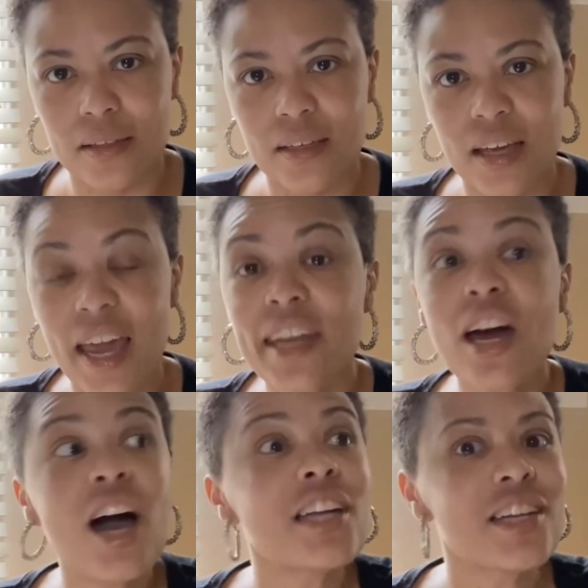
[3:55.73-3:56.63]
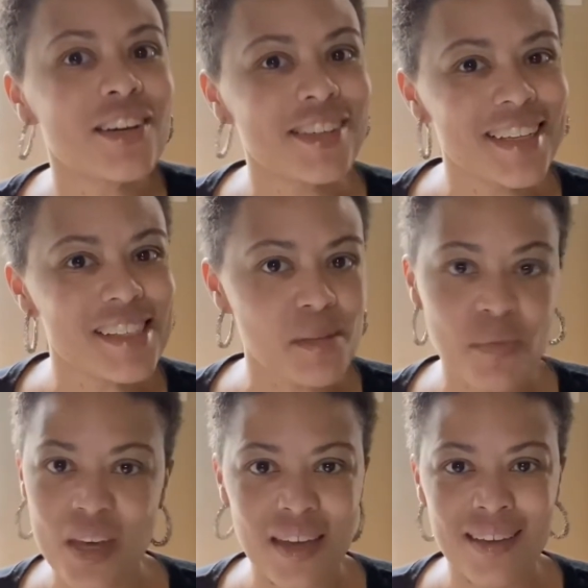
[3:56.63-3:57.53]
and unlearning some
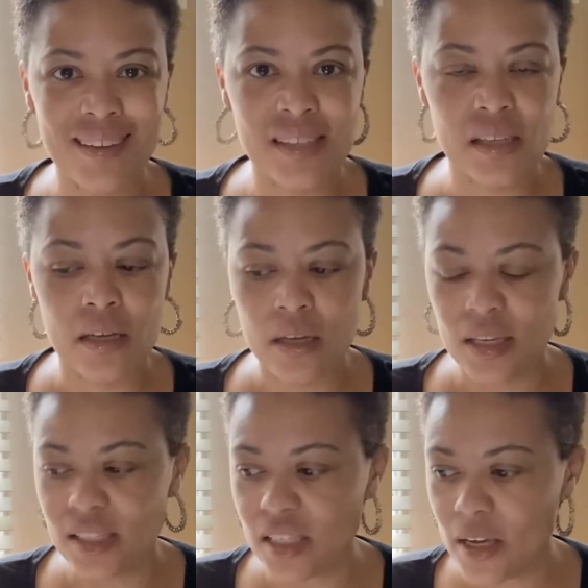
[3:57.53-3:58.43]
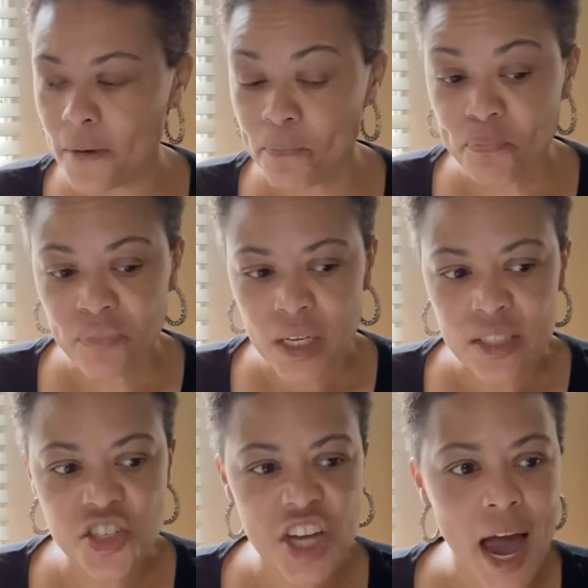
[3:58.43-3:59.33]
things. See,
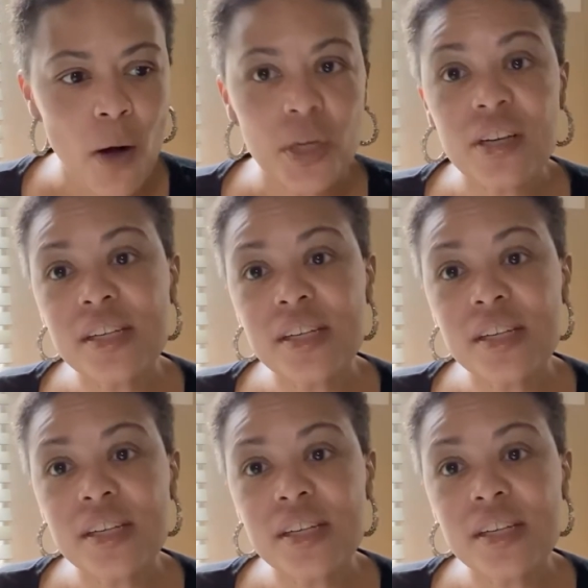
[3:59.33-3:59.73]
childhood is